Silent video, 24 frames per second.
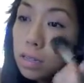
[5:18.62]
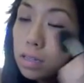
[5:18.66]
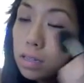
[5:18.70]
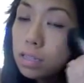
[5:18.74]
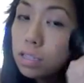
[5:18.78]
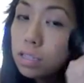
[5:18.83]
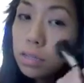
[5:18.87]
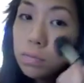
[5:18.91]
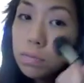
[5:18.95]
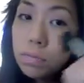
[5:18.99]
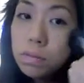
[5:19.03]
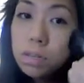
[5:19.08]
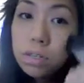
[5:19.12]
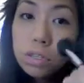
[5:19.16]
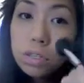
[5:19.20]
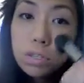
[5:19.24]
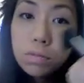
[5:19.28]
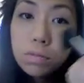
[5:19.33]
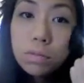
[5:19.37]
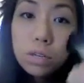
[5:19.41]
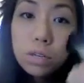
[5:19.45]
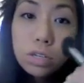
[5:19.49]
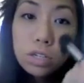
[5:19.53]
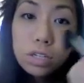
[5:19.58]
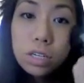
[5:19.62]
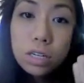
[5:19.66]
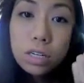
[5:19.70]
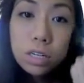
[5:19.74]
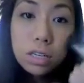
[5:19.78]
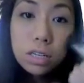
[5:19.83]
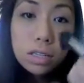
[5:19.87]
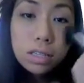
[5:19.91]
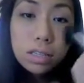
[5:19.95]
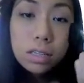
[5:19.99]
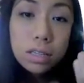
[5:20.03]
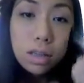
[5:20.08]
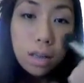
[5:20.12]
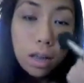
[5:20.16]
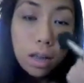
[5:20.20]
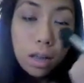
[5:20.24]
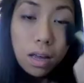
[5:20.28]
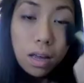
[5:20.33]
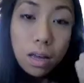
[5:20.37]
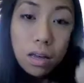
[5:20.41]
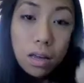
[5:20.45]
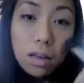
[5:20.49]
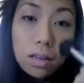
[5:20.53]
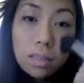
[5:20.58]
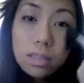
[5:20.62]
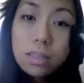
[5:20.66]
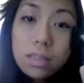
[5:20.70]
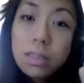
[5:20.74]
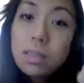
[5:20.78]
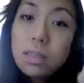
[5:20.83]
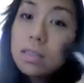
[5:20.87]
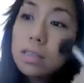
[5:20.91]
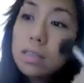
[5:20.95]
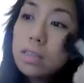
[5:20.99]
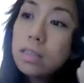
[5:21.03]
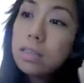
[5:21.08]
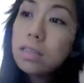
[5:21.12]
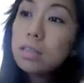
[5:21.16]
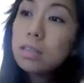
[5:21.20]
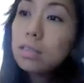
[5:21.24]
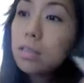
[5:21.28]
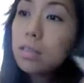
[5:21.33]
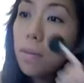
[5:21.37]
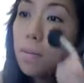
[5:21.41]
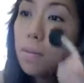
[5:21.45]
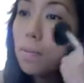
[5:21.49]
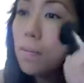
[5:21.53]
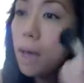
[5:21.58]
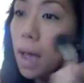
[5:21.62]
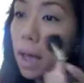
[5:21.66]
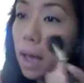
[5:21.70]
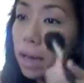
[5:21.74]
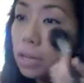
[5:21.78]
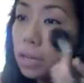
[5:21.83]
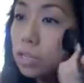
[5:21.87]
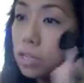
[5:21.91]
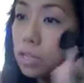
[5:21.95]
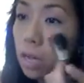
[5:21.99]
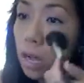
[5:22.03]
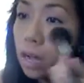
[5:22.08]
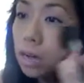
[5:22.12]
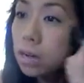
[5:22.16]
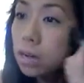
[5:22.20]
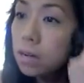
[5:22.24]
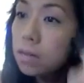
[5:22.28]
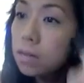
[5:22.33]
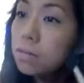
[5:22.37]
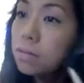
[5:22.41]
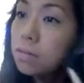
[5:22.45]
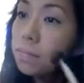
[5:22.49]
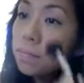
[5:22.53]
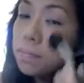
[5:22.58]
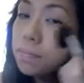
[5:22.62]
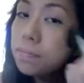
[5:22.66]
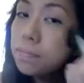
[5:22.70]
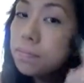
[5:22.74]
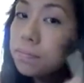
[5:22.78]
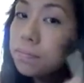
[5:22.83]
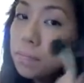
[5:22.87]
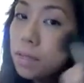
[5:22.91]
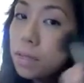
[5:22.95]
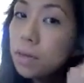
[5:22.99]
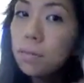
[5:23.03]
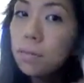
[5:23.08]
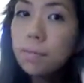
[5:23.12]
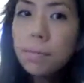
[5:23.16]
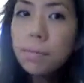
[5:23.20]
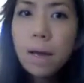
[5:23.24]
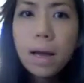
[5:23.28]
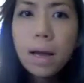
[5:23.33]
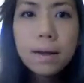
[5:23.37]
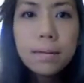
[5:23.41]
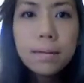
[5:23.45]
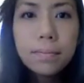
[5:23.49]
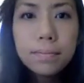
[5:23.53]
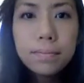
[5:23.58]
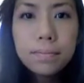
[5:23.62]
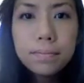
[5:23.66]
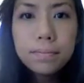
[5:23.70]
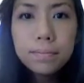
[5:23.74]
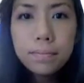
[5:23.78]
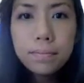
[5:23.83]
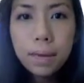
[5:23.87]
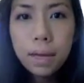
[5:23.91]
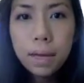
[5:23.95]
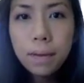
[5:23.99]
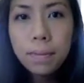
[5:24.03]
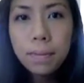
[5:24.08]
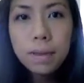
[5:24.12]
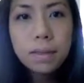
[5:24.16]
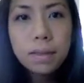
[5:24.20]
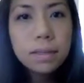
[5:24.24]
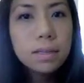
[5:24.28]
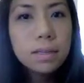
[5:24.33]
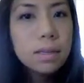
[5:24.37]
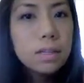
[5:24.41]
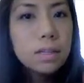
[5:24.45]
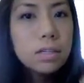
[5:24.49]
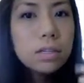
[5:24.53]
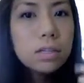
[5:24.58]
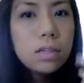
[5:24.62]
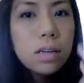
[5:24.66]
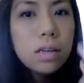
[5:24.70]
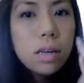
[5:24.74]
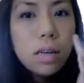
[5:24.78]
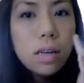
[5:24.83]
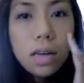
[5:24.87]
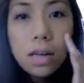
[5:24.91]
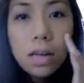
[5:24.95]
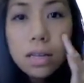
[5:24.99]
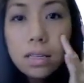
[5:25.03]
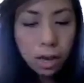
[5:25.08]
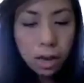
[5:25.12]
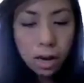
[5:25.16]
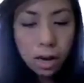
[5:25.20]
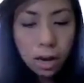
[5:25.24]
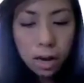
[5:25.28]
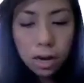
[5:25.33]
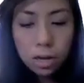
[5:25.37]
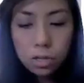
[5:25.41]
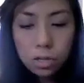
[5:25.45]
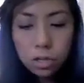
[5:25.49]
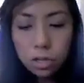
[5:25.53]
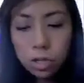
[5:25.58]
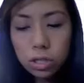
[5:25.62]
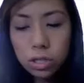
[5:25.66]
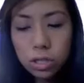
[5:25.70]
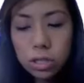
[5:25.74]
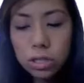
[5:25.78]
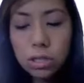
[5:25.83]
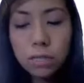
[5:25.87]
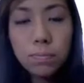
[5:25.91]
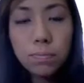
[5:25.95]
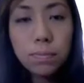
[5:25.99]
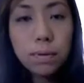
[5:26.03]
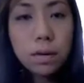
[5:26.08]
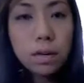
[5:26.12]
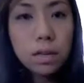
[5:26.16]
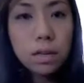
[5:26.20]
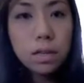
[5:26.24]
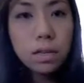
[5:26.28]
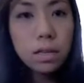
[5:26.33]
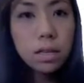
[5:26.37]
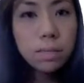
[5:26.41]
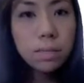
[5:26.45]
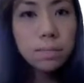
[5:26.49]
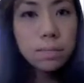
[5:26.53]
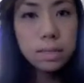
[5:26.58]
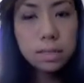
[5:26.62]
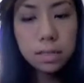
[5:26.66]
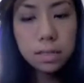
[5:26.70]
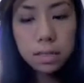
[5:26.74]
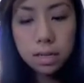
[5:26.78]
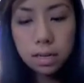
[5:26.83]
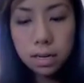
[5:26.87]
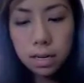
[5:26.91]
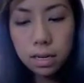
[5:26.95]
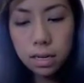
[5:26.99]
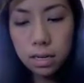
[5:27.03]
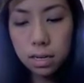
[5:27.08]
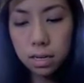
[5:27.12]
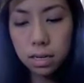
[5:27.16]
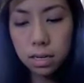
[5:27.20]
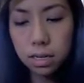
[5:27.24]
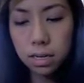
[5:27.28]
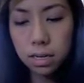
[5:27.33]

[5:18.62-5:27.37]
shimmery cheeks, because this is a matte shadow or matte pigmentation. I usually put on lipstick